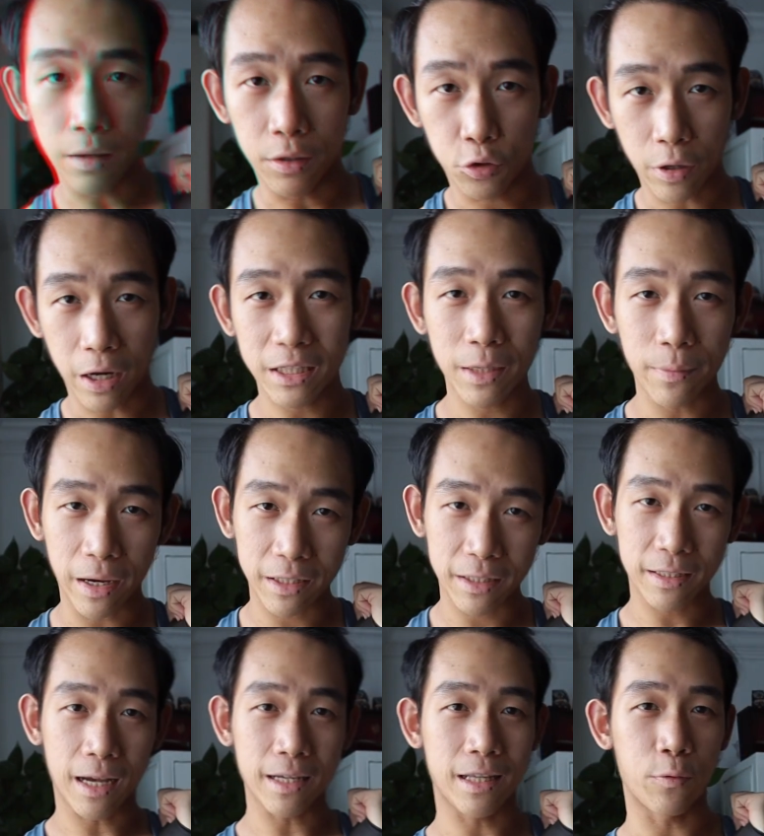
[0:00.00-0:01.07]
the tricep
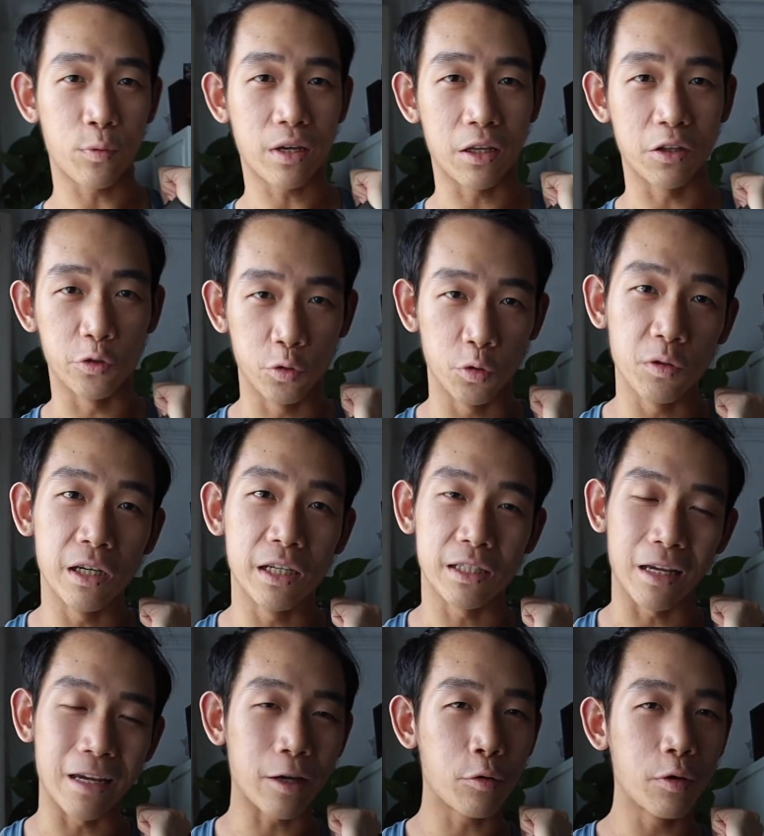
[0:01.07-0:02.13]
exercise that we can do is
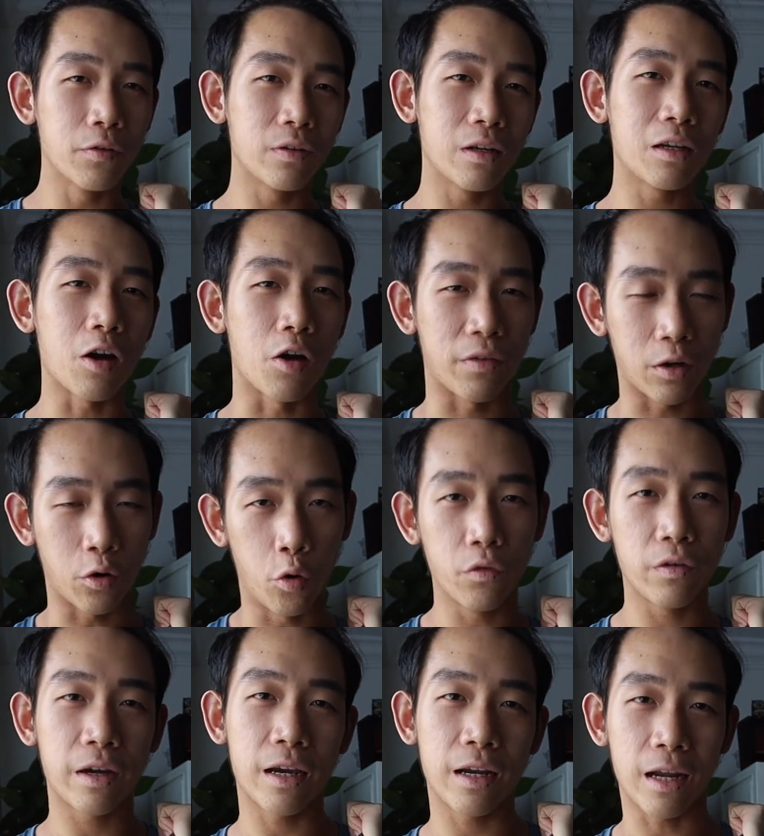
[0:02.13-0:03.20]
the equivalent of an
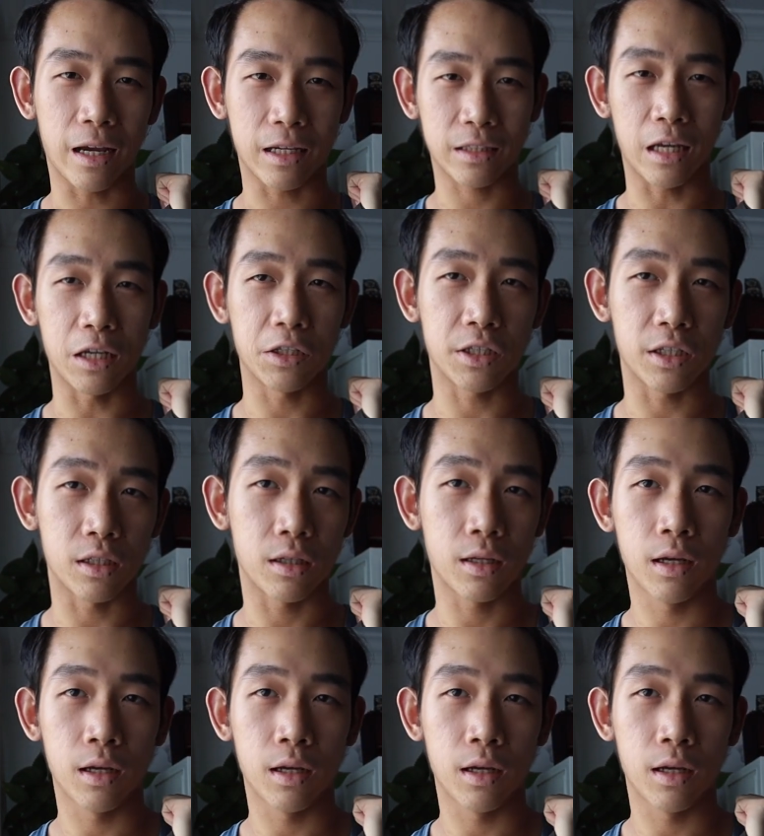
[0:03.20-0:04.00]
overhead extension.